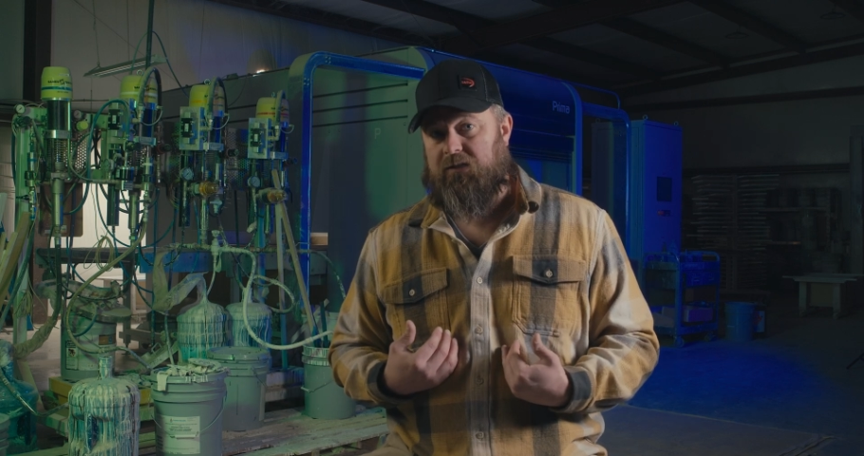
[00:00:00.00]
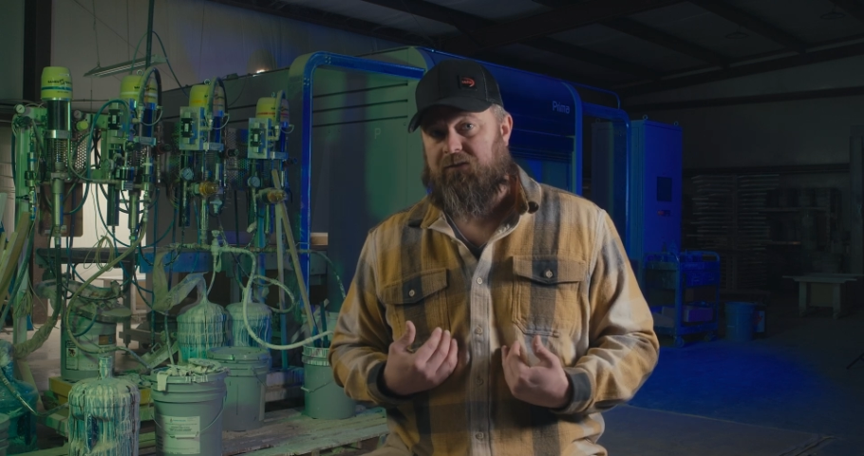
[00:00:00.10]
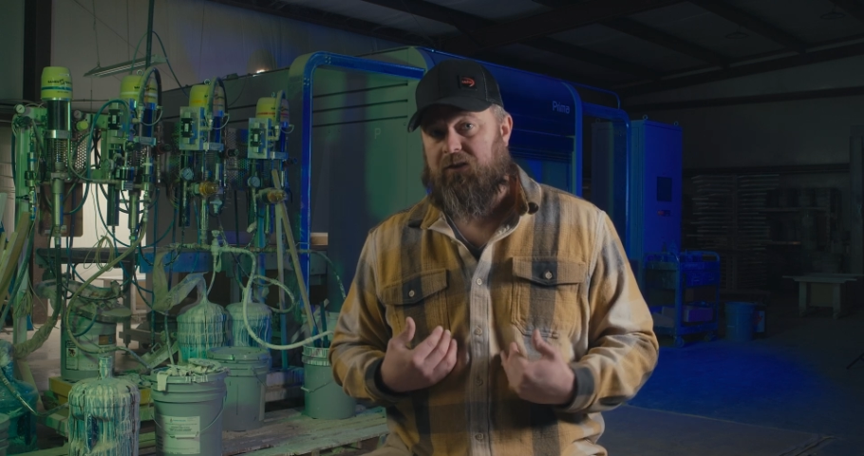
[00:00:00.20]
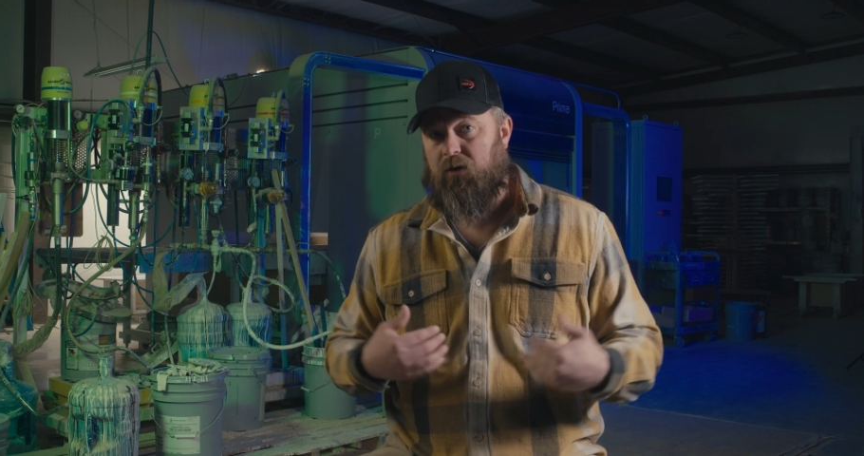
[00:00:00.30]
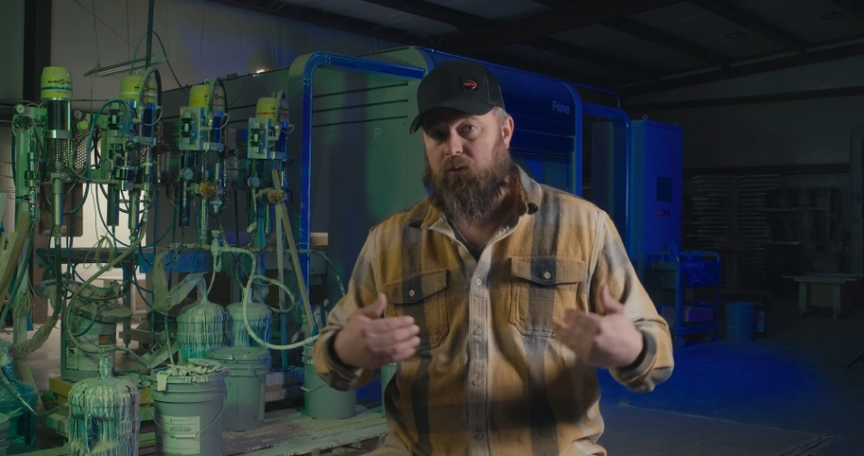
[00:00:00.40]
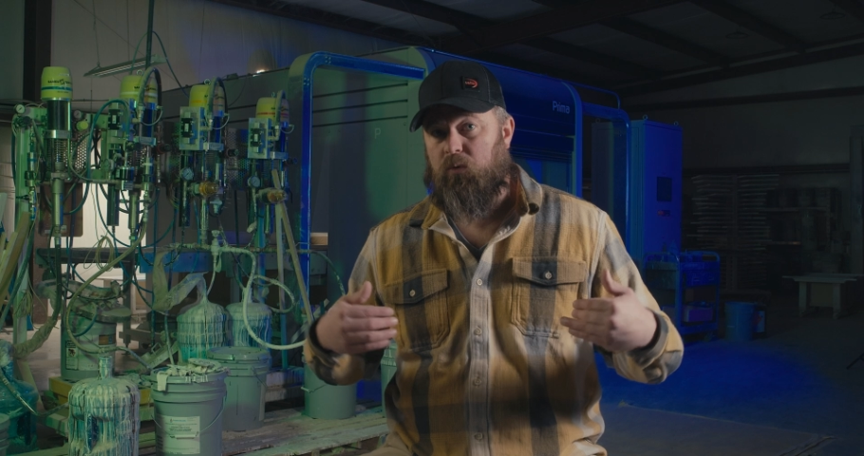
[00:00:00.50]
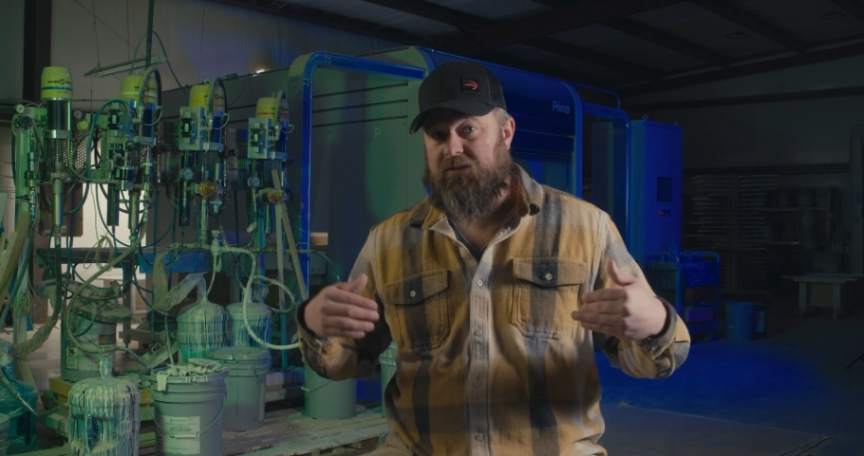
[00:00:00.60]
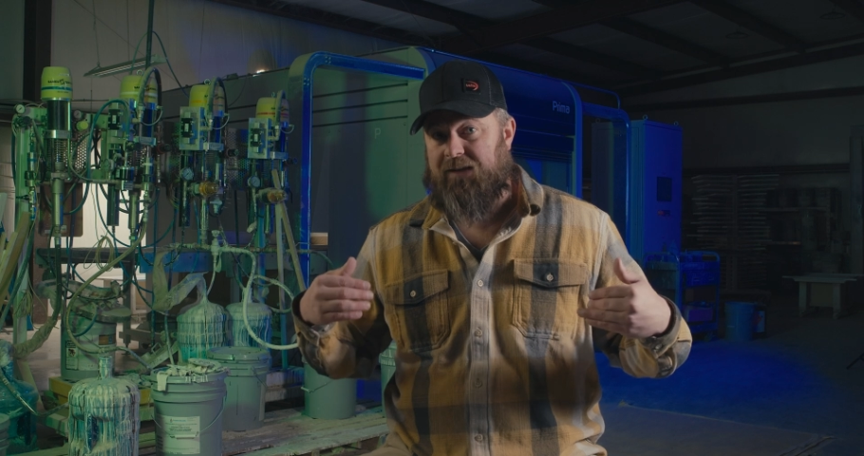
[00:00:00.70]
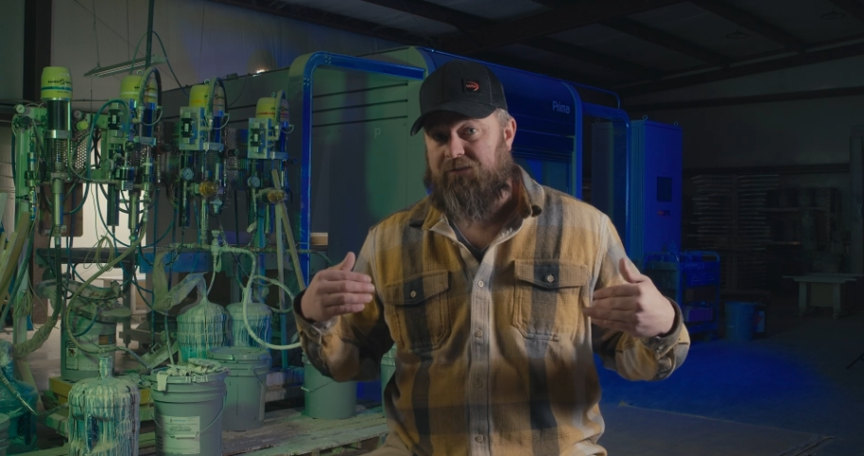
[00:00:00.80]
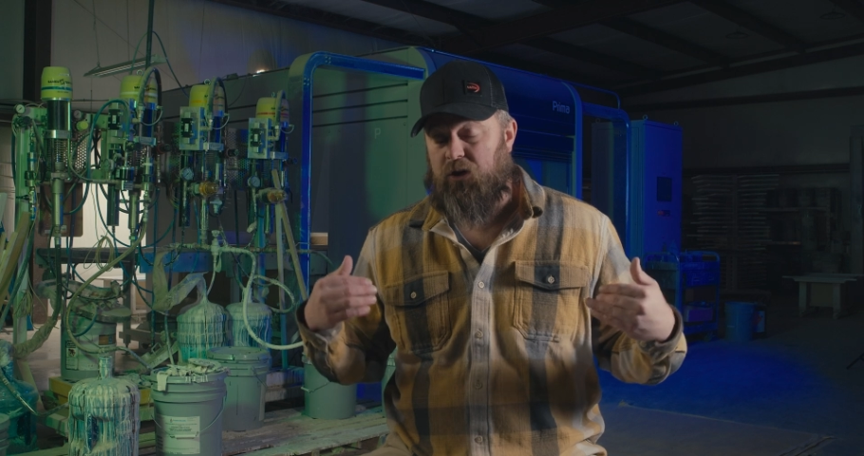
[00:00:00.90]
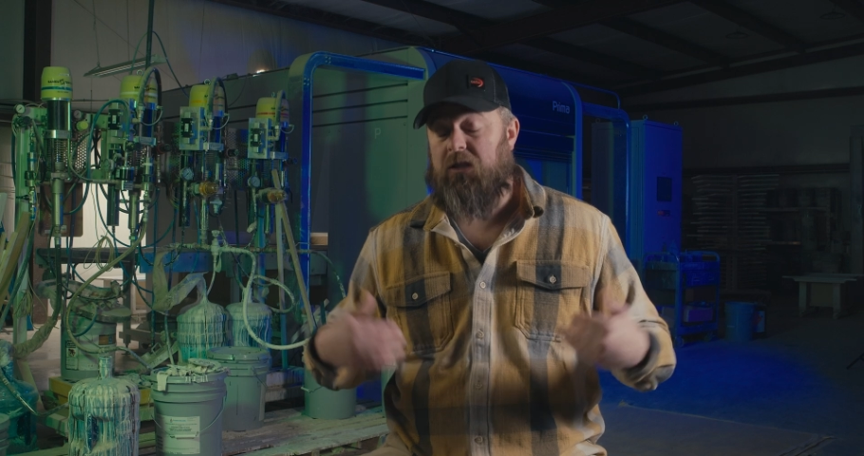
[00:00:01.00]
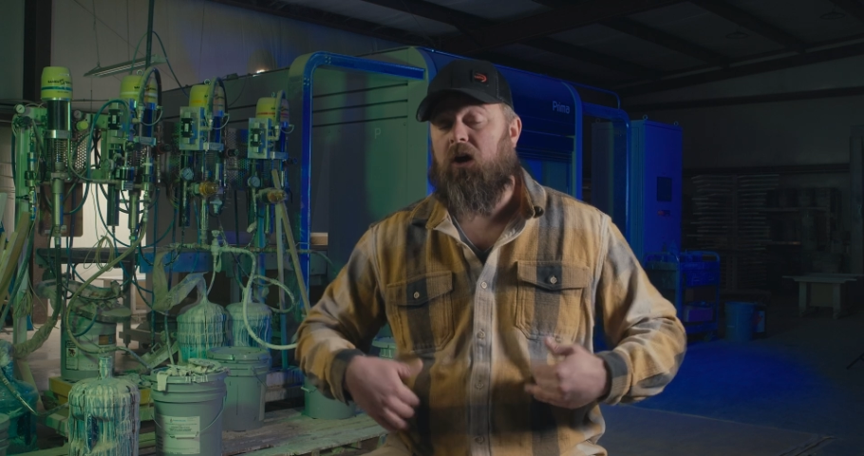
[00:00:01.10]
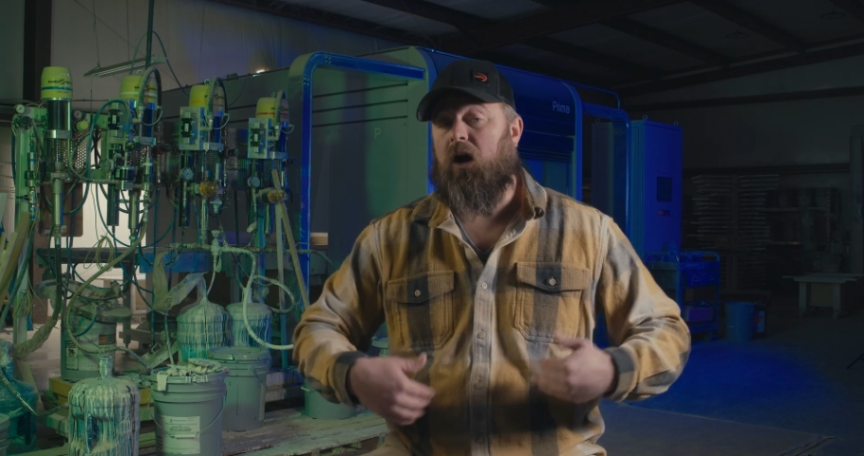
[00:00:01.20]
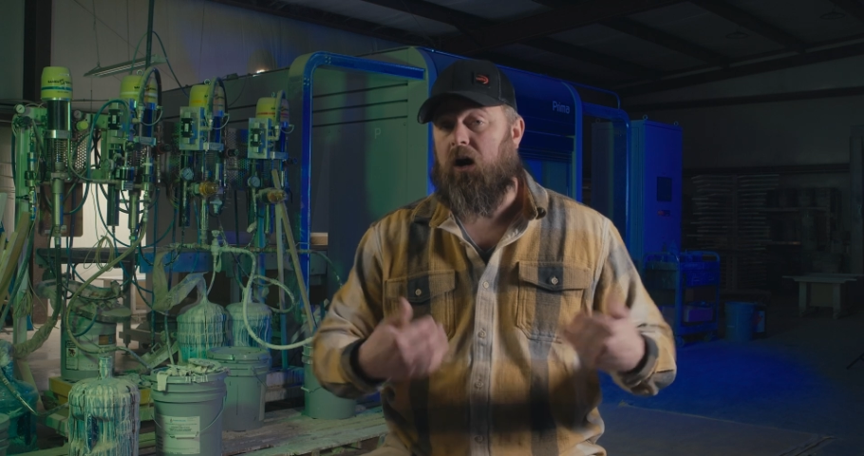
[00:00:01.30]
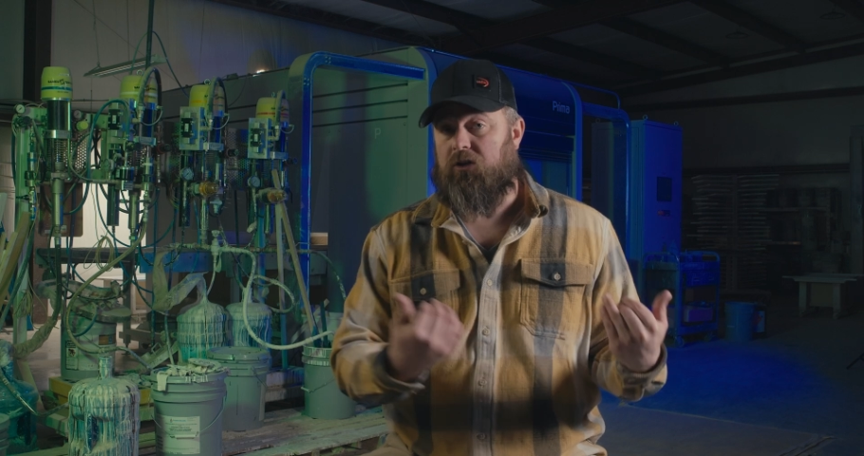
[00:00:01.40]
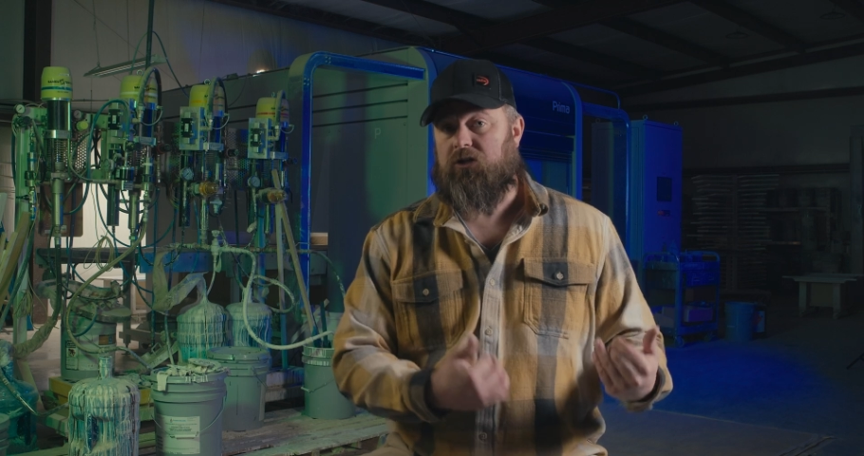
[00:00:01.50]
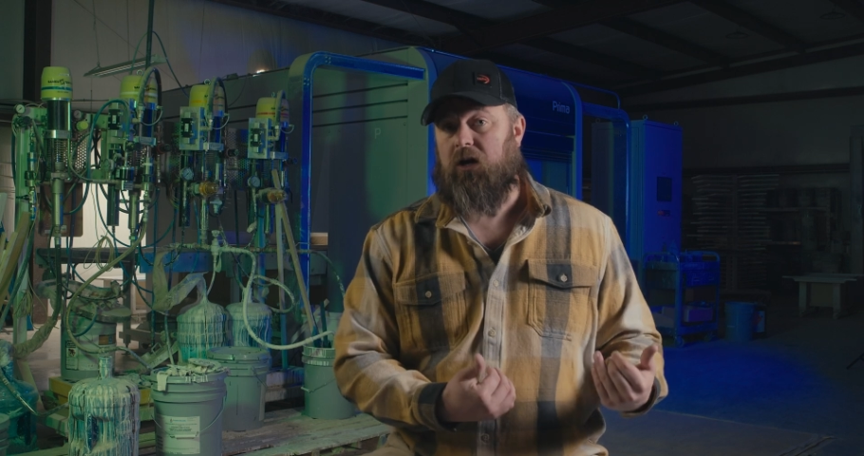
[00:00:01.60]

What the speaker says: Even though it was a very large